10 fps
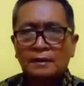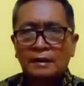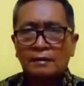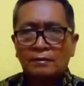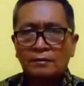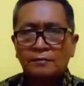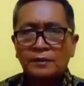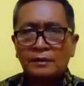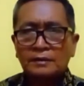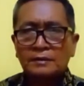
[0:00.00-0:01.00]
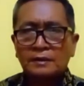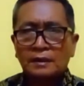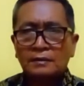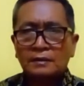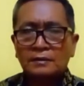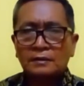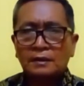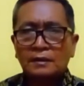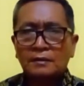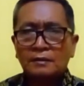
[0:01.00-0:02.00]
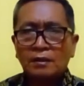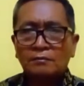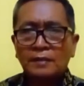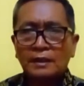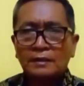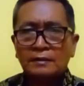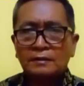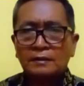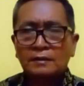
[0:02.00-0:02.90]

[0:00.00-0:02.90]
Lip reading: I hope you understand it and you don't make it